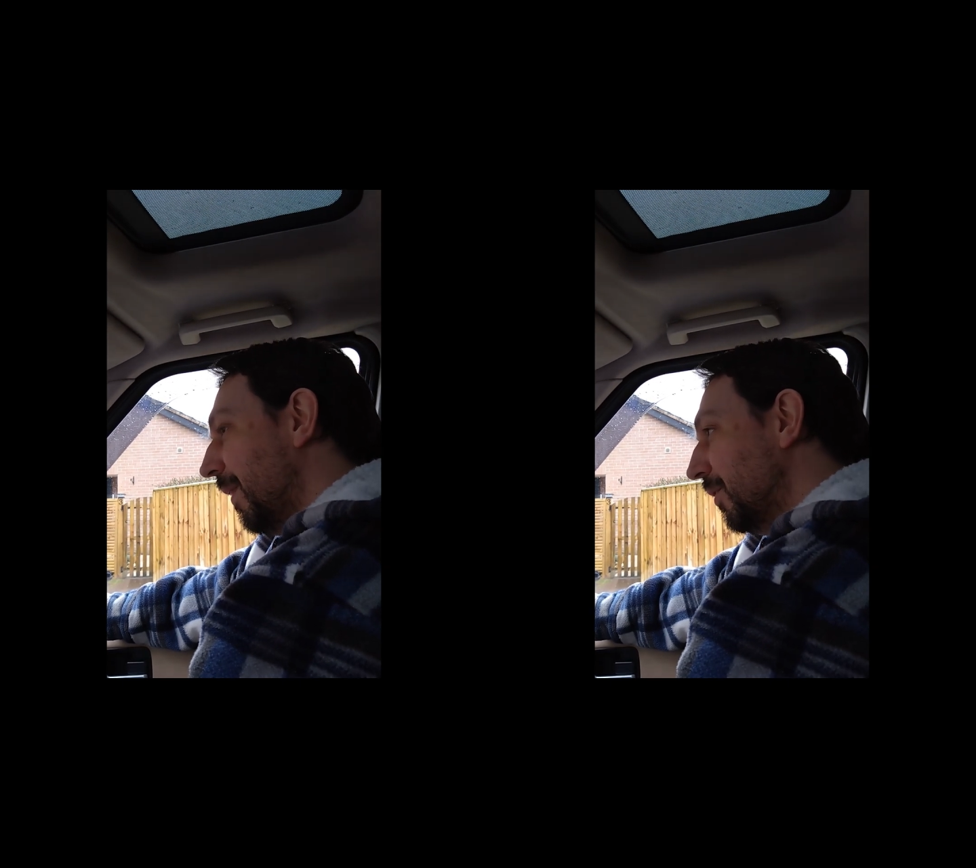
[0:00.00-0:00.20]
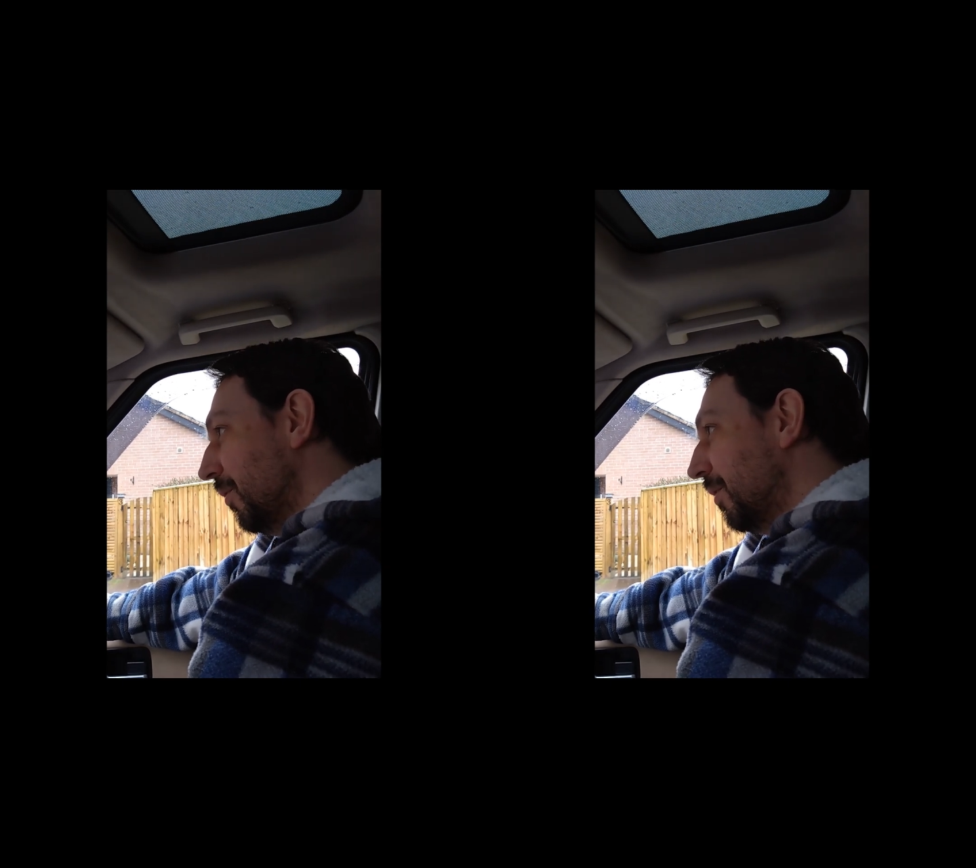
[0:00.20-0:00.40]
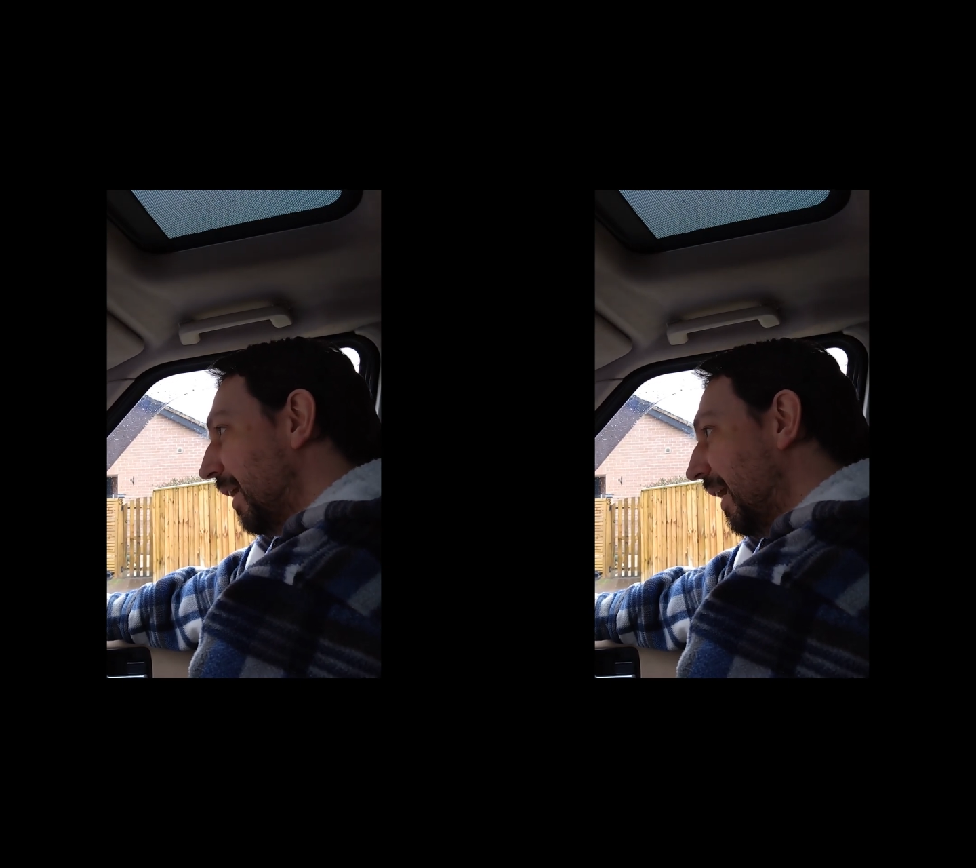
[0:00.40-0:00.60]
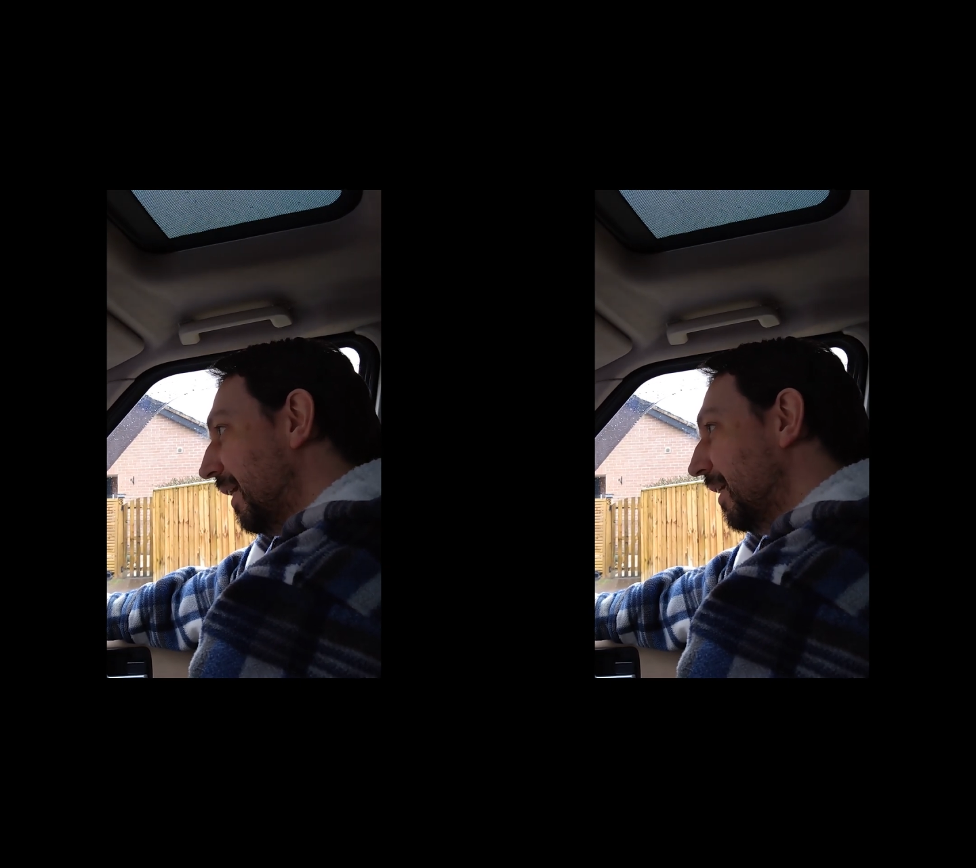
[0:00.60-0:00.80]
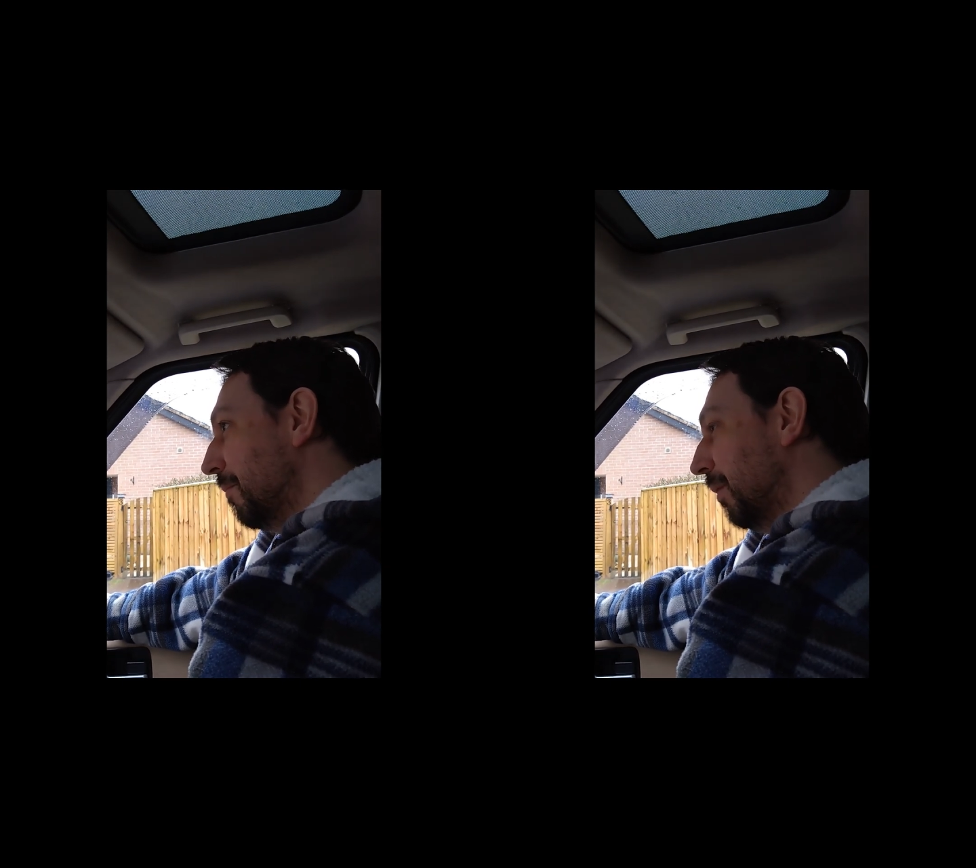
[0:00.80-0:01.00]
The
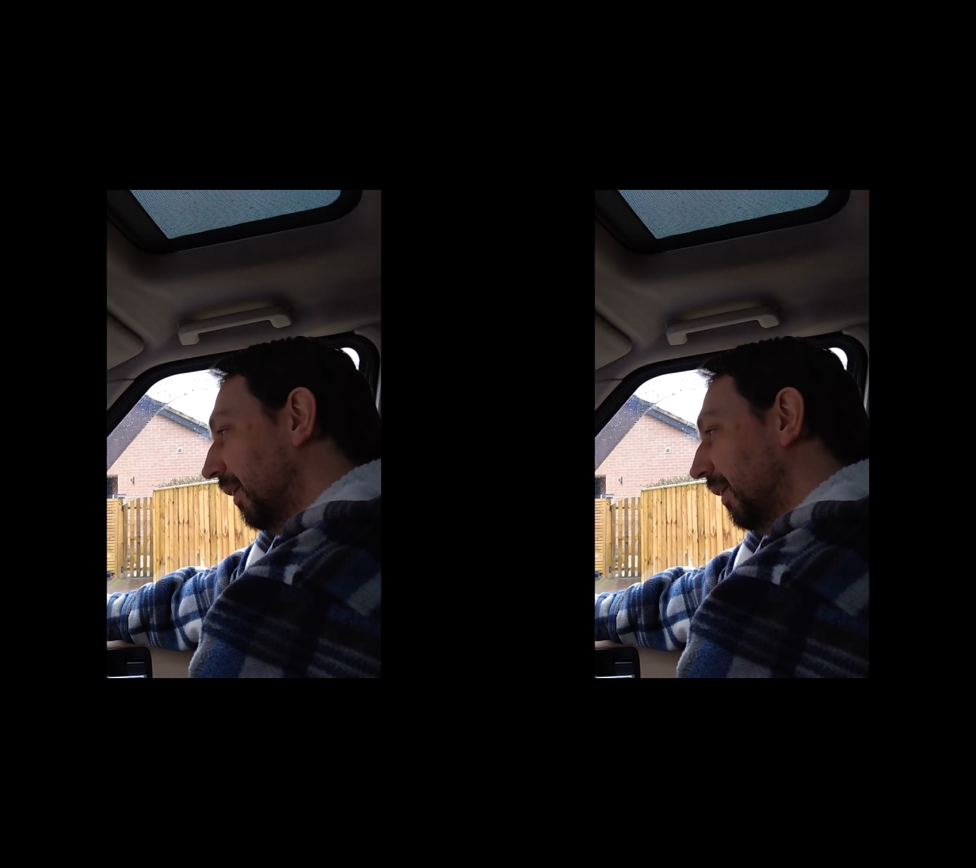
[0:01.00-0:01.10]
UK